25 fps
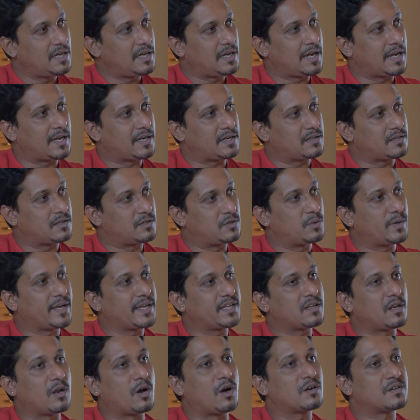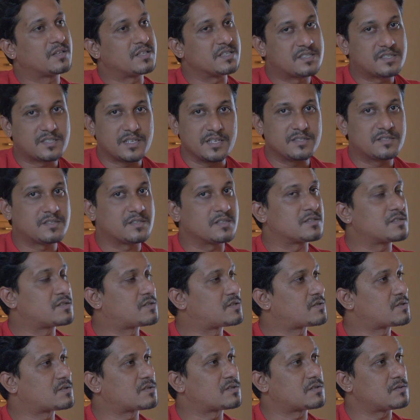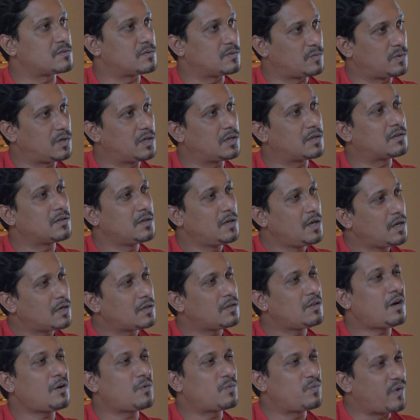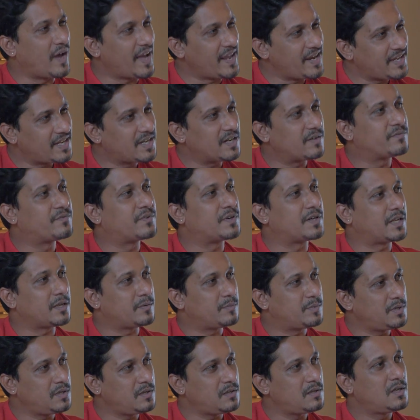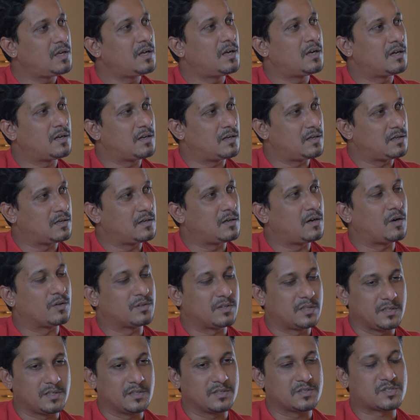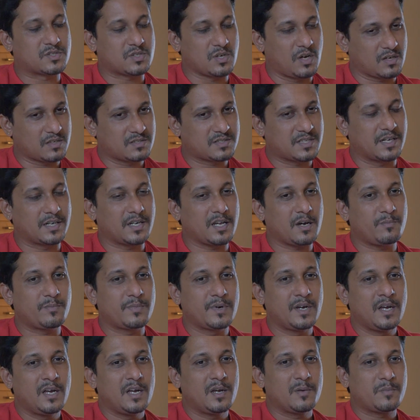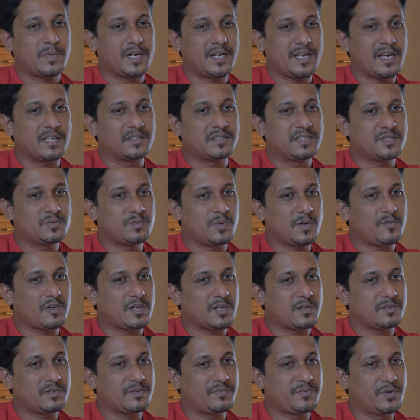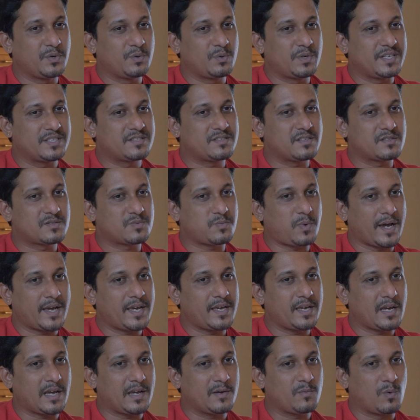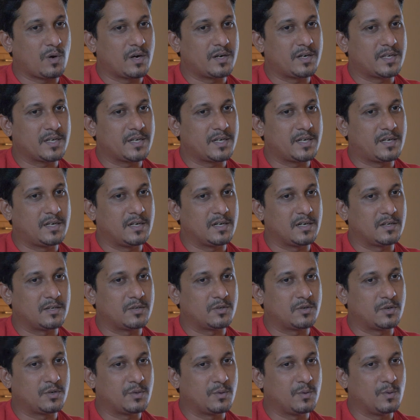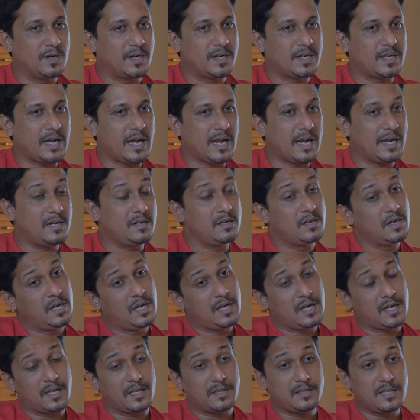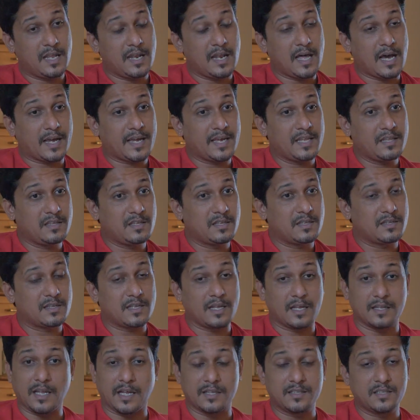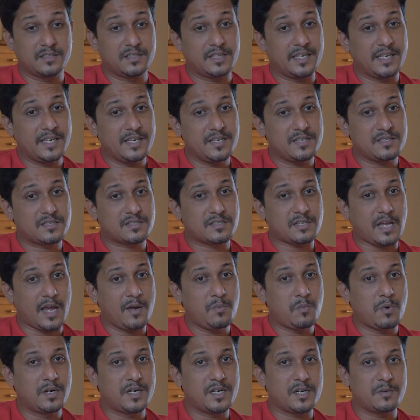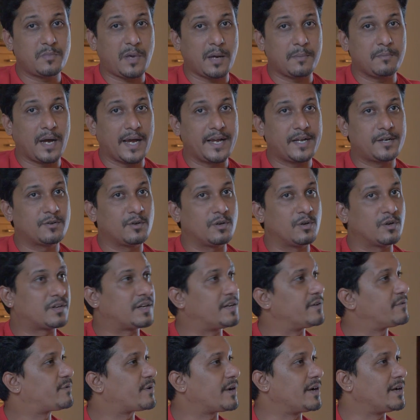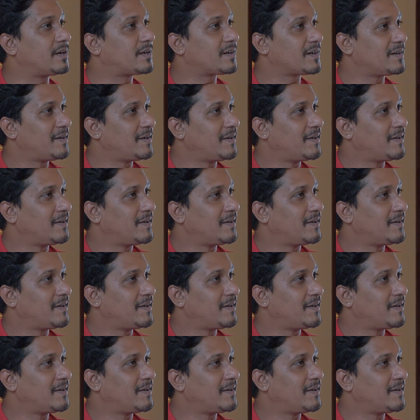and doing the long distances were not very comfortable on the stock setup. But yeah, these were one of the few reasons why I wanted to do it. And then again, another thing is I wanted my bike to look different.